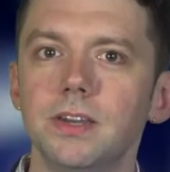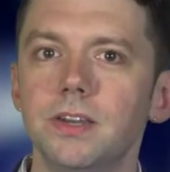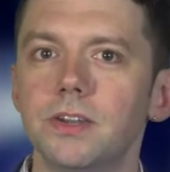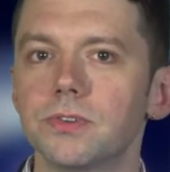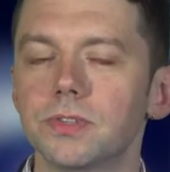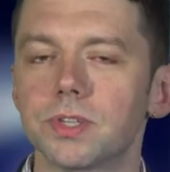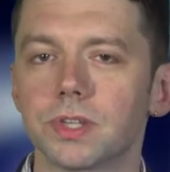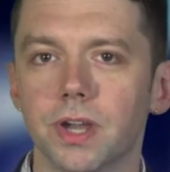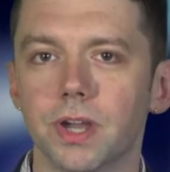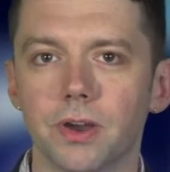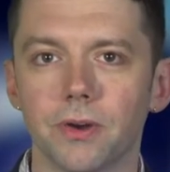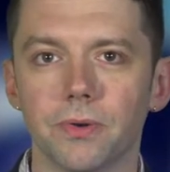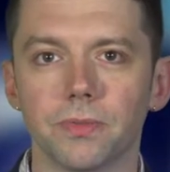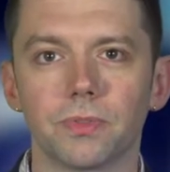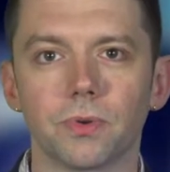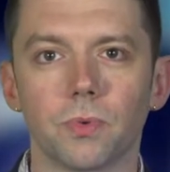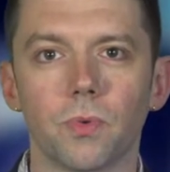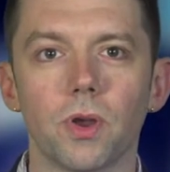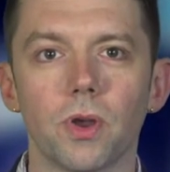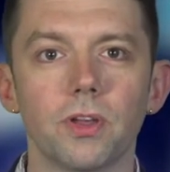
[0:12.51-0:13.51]
years ago,
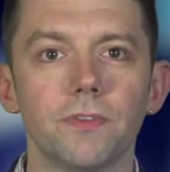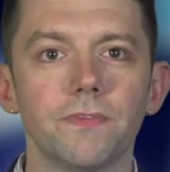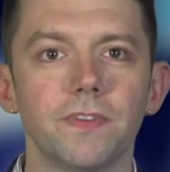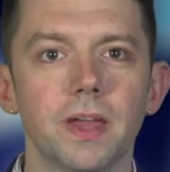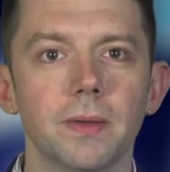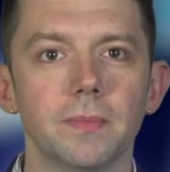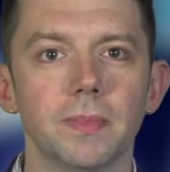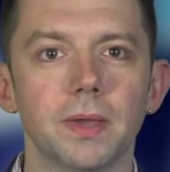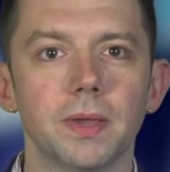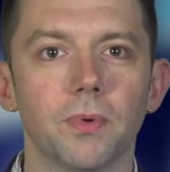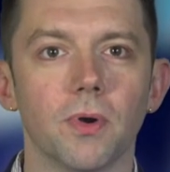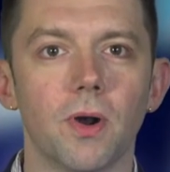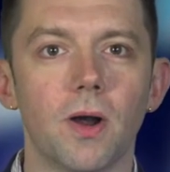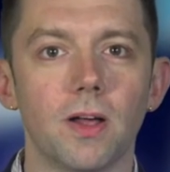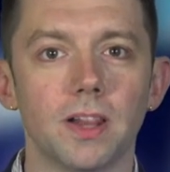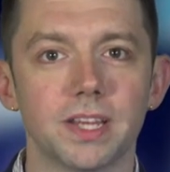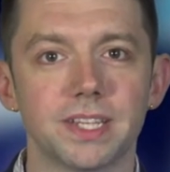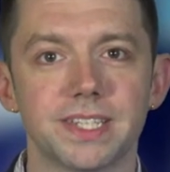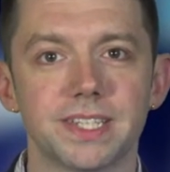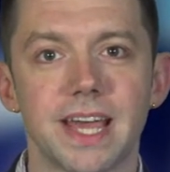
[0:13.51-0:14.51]
the royal family were
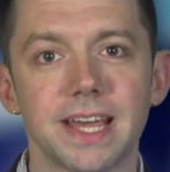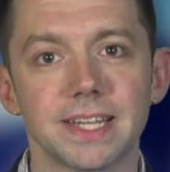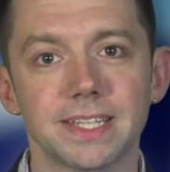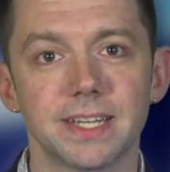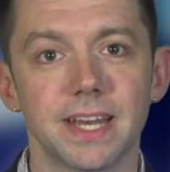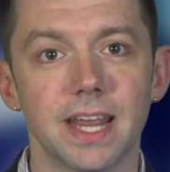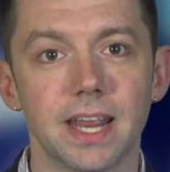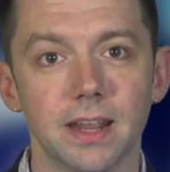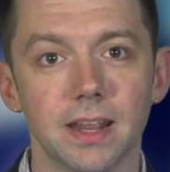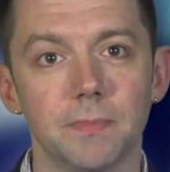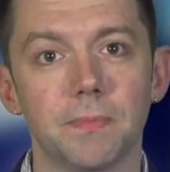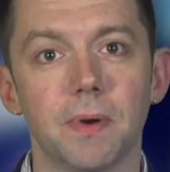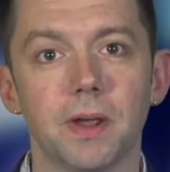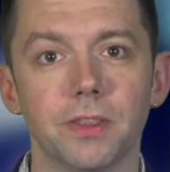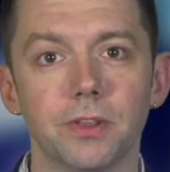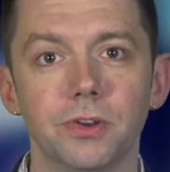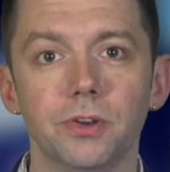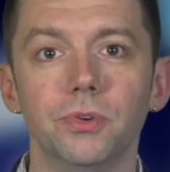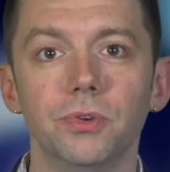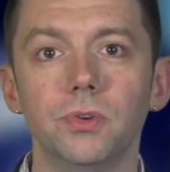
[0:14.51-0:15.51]
all assassinated by
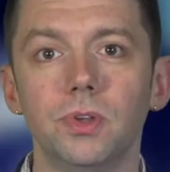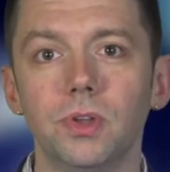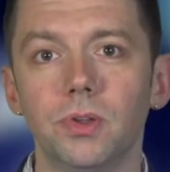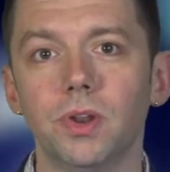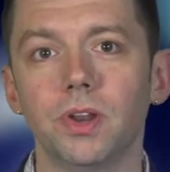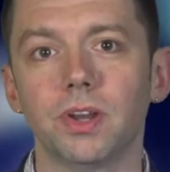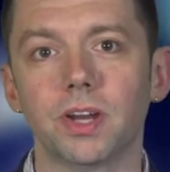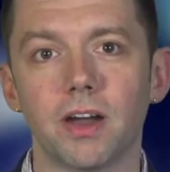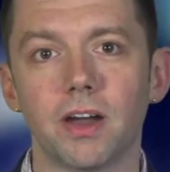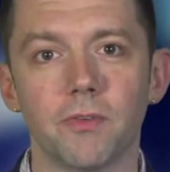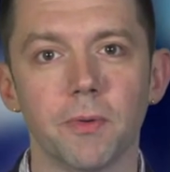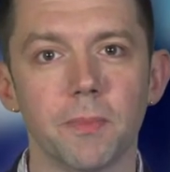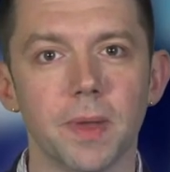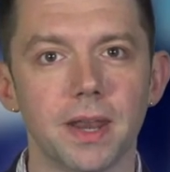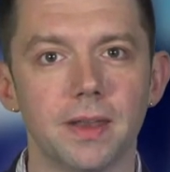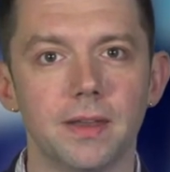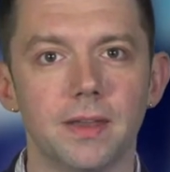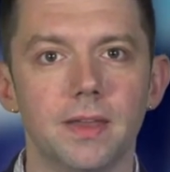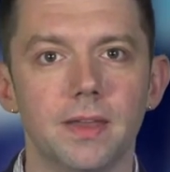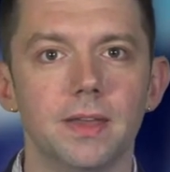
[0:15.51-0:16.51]
the new Union
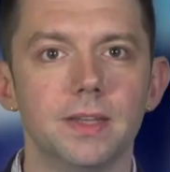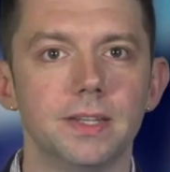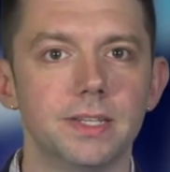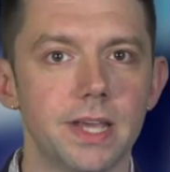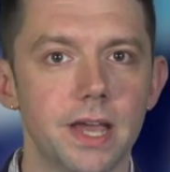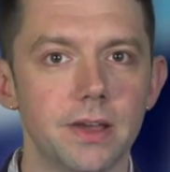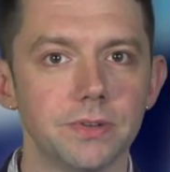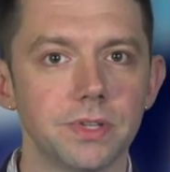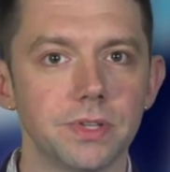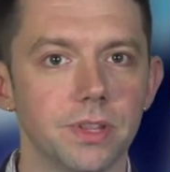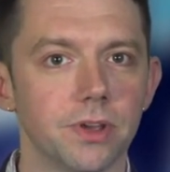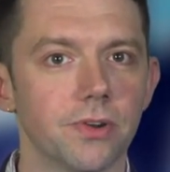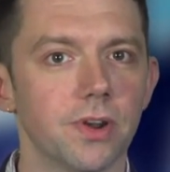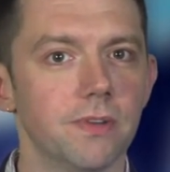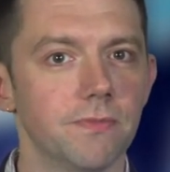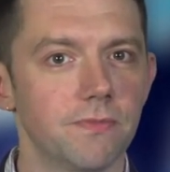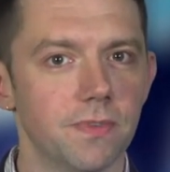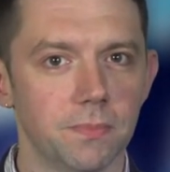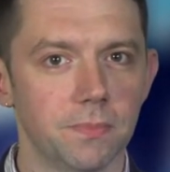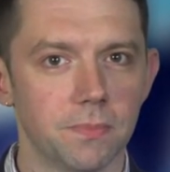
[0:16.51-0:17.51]
government, down to their
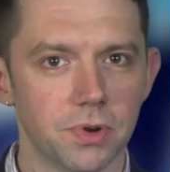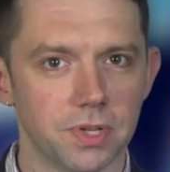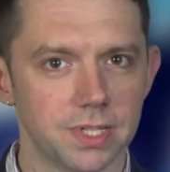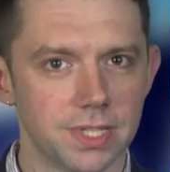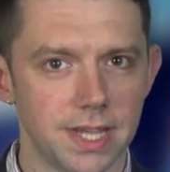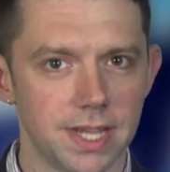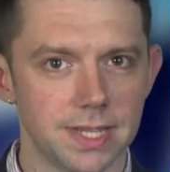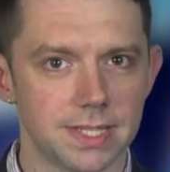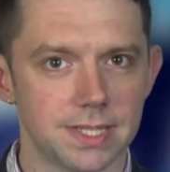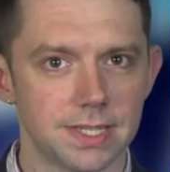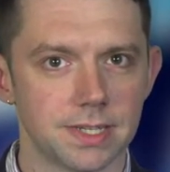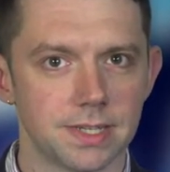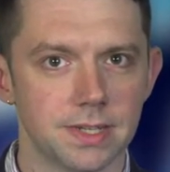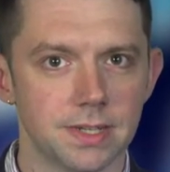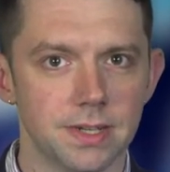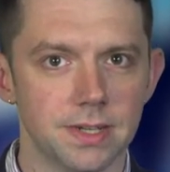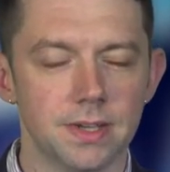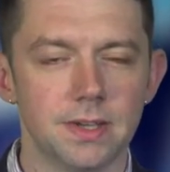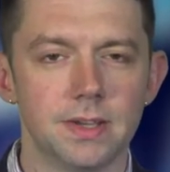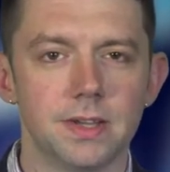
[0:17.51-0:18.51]
infant princess.
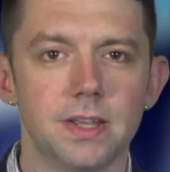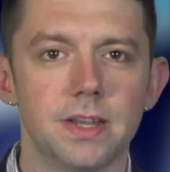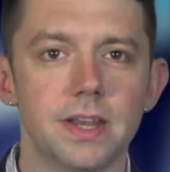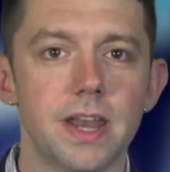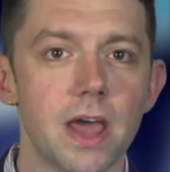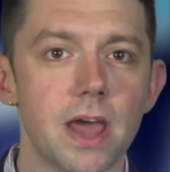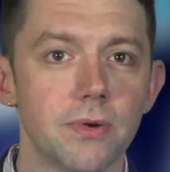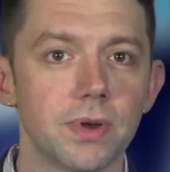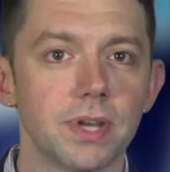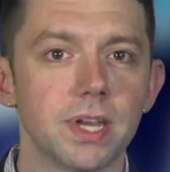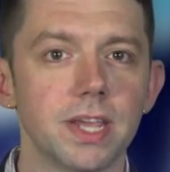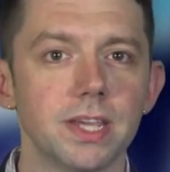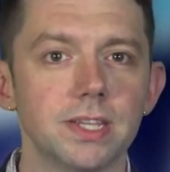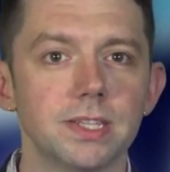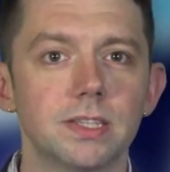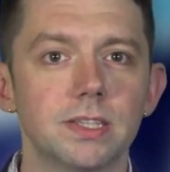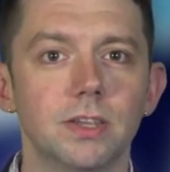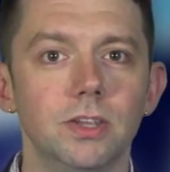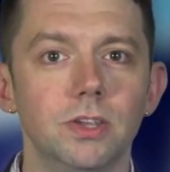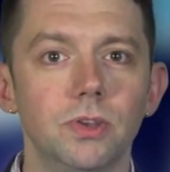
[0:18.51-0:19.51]
Nowadays,
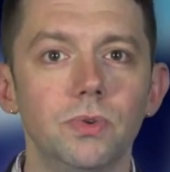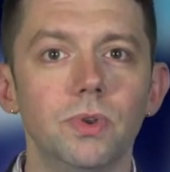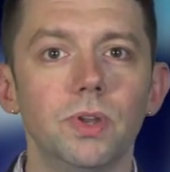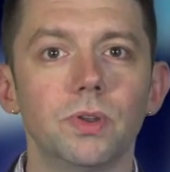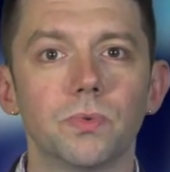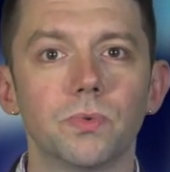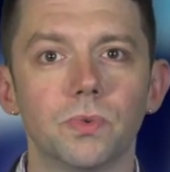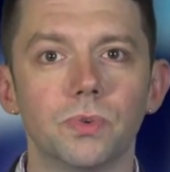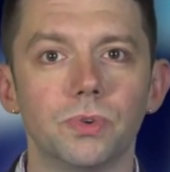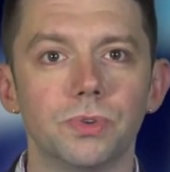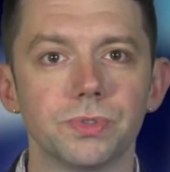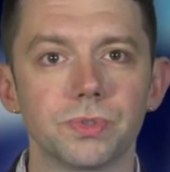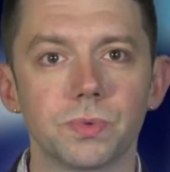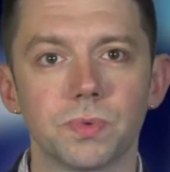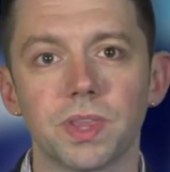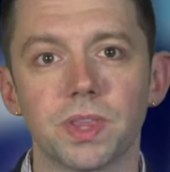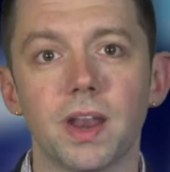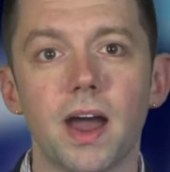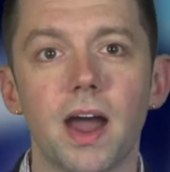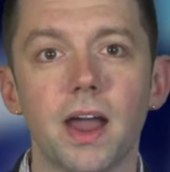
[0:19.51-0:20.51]
the Union rules with
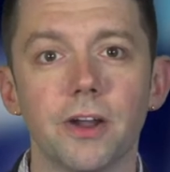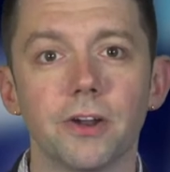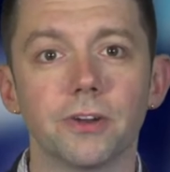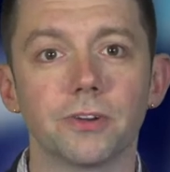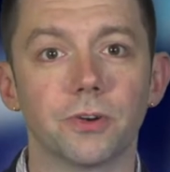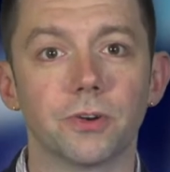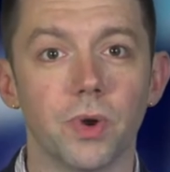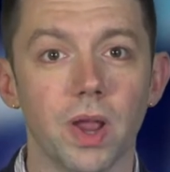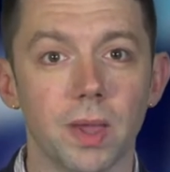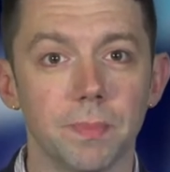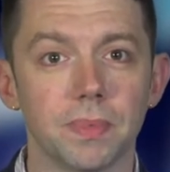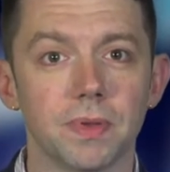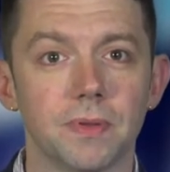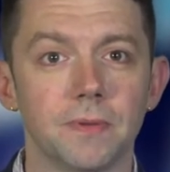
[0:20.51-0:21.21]
an iron grip.